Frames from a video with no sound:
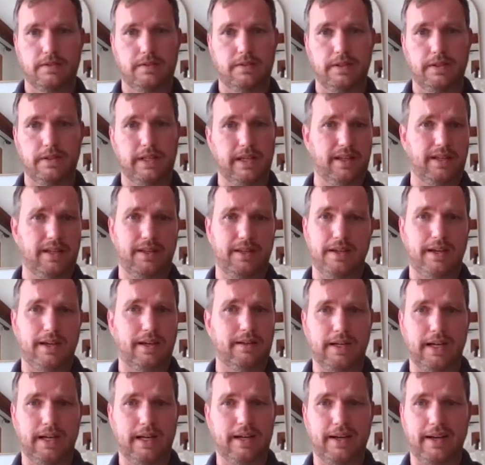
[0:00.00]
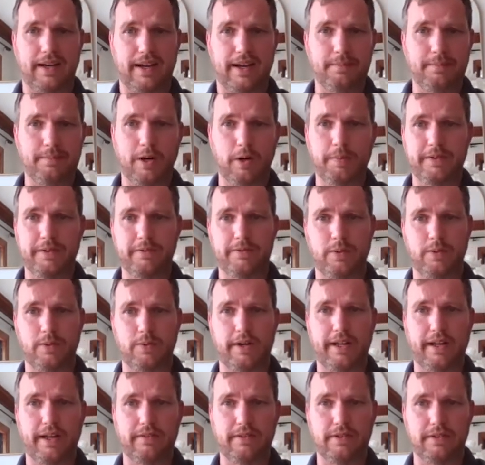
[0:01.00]
Yeah, I'm open for
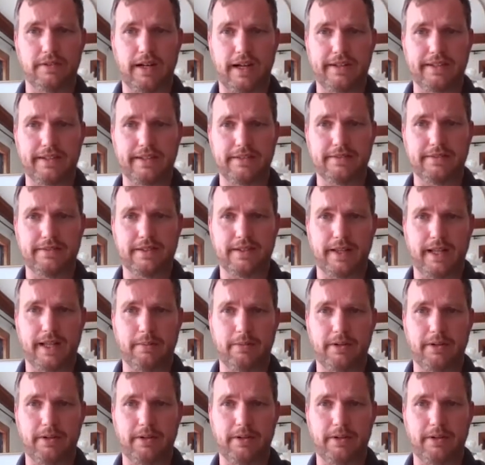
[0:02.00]
whatever. I wanted